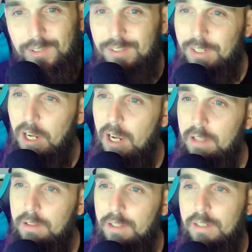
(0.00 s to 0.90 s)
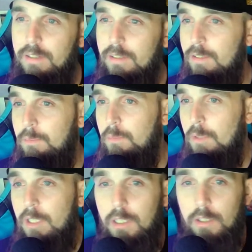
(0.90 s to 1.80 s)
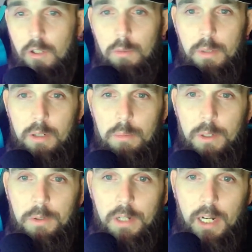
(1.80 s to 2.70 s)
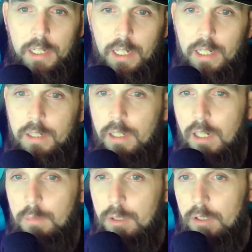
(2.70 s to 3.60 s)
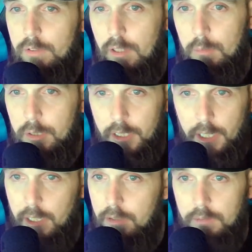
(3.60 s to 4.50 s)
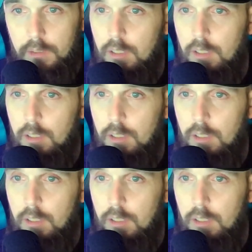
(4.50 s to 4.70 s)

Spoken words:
This guy thinks he can grow a better beard than I can, and I'm here to tell him he can't.